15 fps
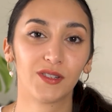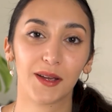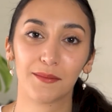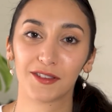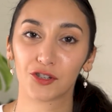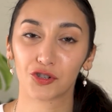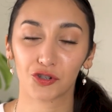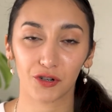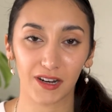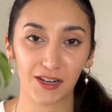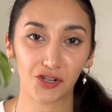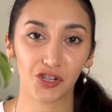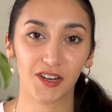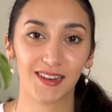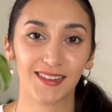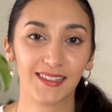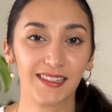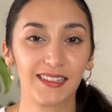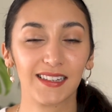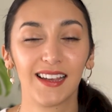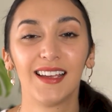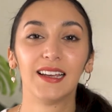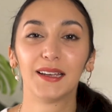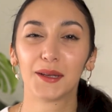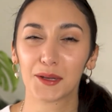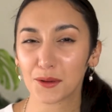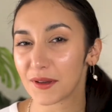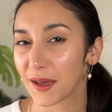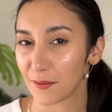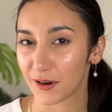demonstrations.
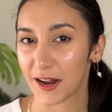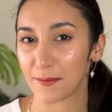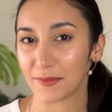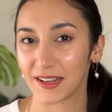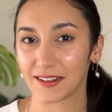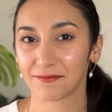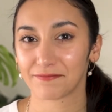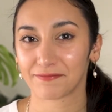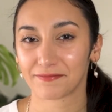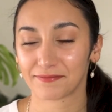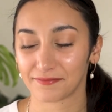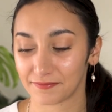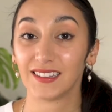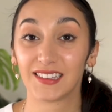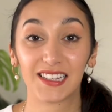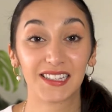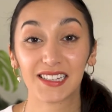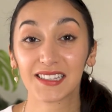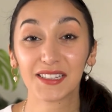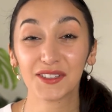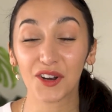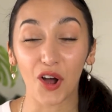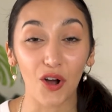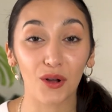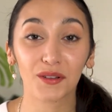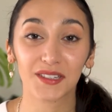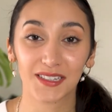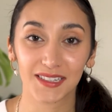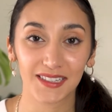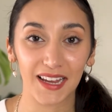You get what I mean. This isn't
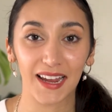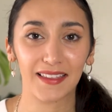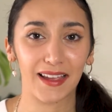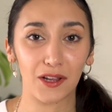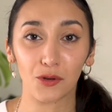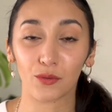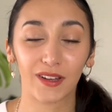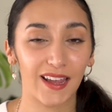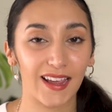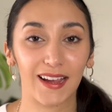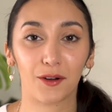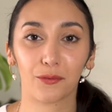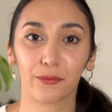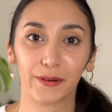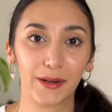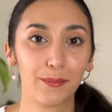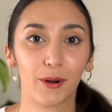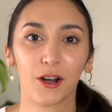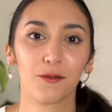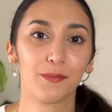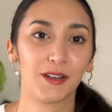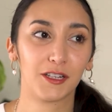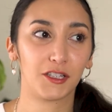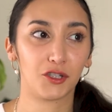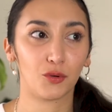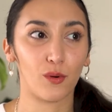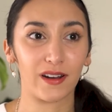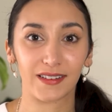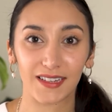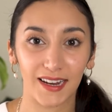all to say that you can't repurpose
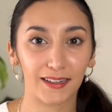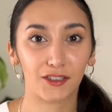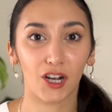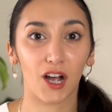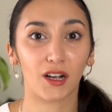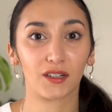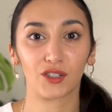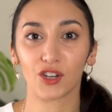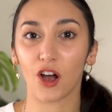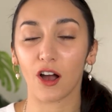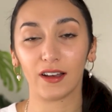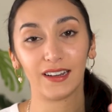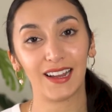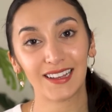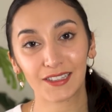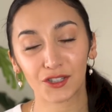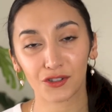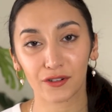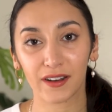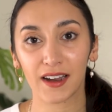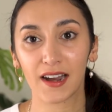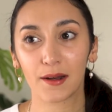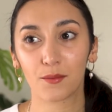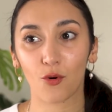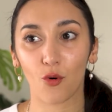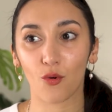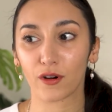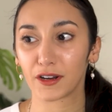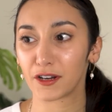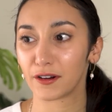your TikToks on Instagram
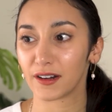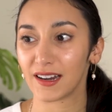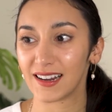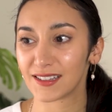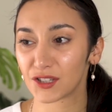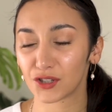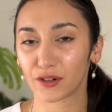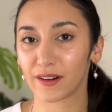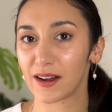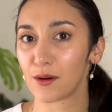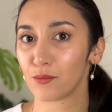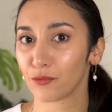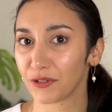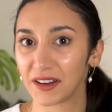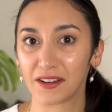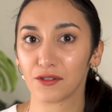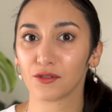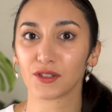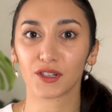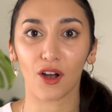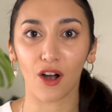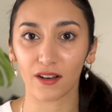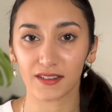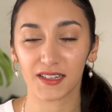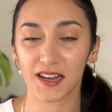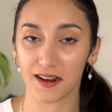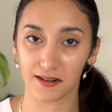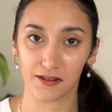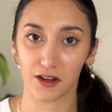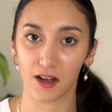or your Instagram Reels on
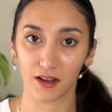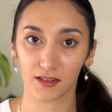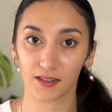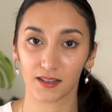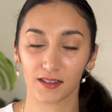TikTok.